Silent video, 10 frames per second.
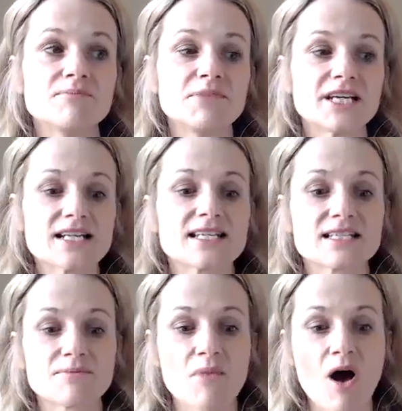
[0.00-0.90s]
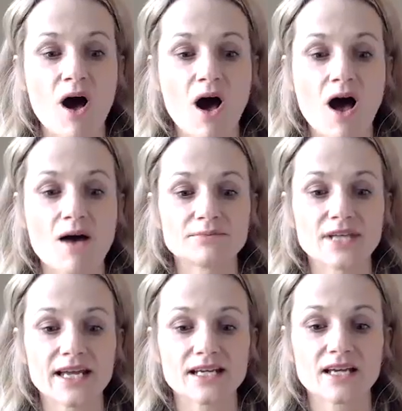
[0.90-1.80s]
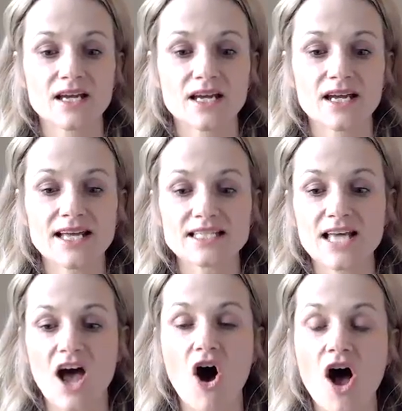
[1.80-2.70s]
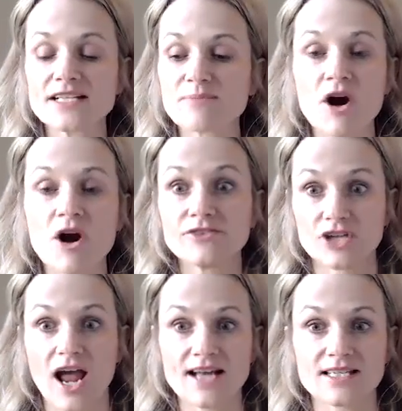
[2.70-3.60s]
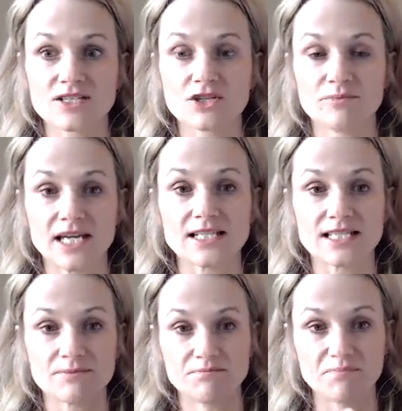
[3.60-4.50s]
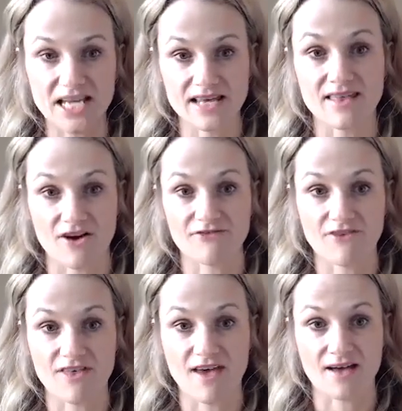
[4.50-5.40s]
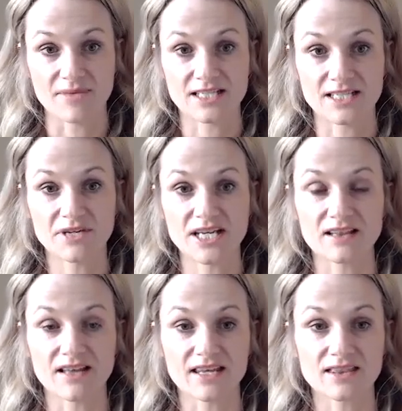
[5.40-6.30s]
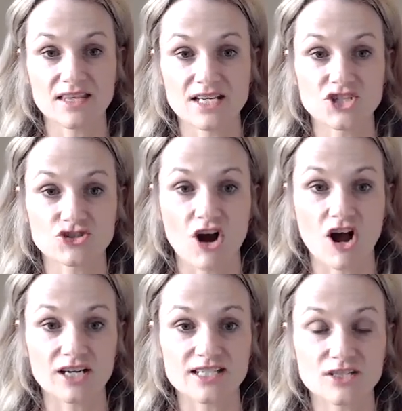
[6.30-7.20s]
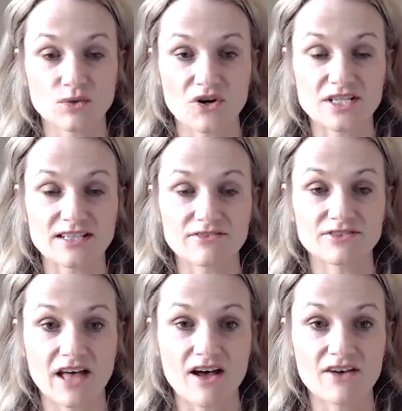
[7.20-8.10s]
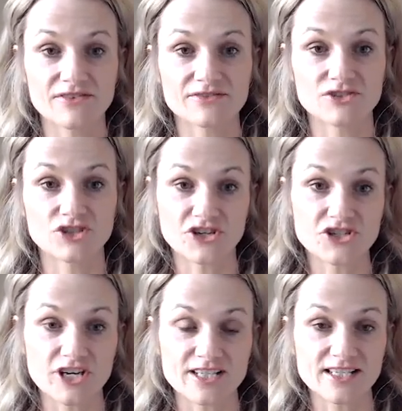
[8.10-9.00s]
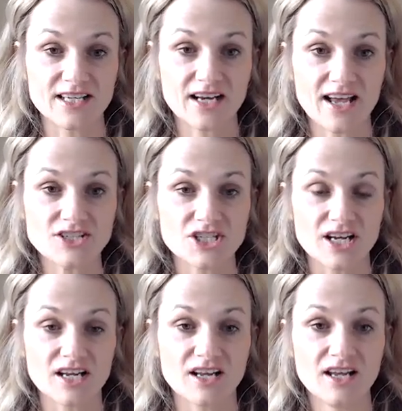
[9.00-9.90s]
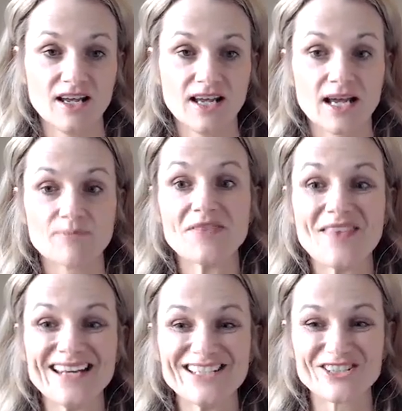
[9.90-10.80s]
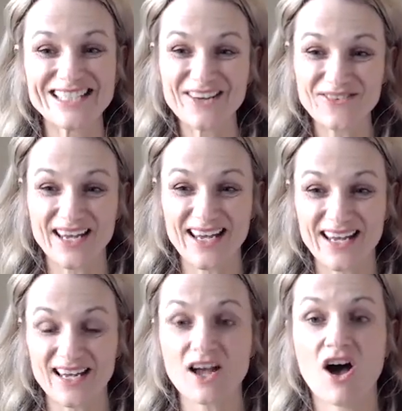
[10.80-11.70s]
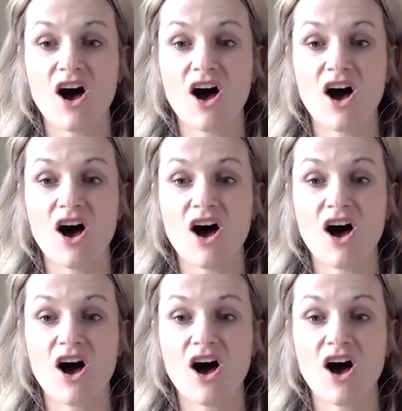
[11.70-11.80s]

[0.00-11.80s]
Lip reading: because as a mom, like it's part of your essence or being to be there for them, to be like the strongest source of love, nurturance, and connection. But then you're giving